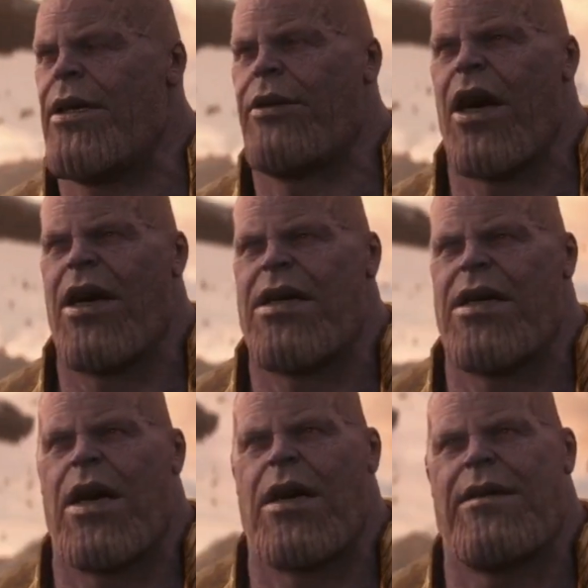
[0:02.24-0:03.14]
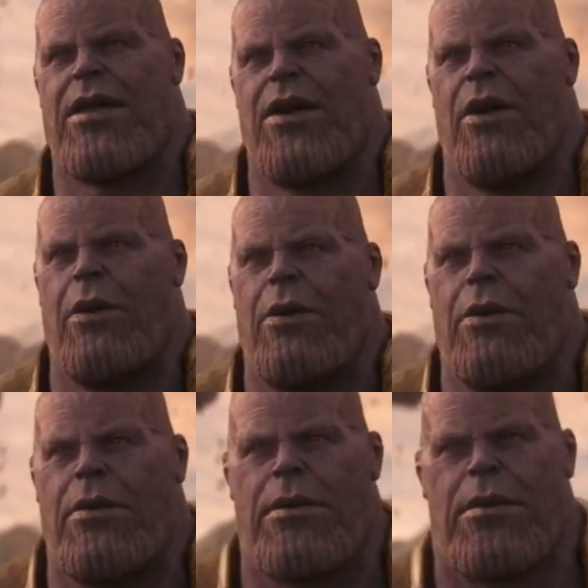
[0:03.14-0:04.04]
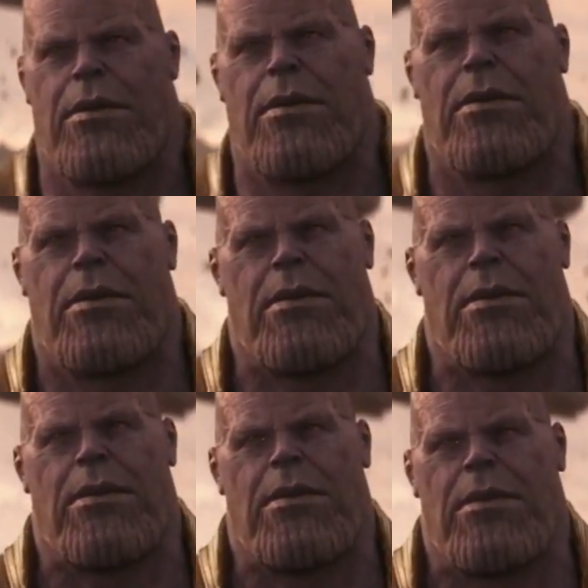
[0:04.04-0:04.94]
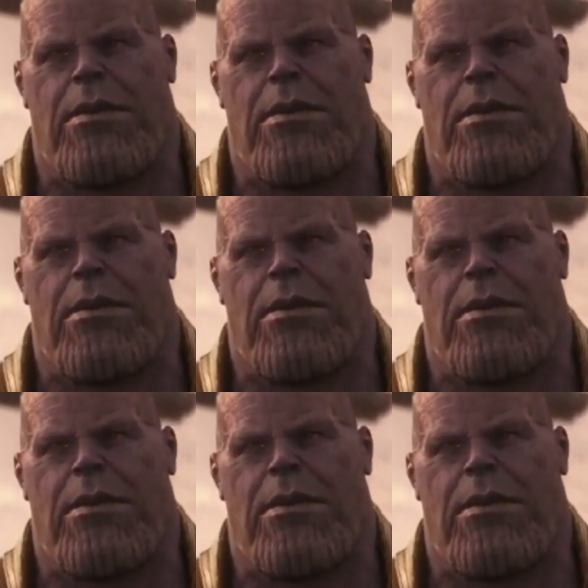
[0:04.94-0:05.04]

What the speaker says: we often imagine chaos, cruelty, and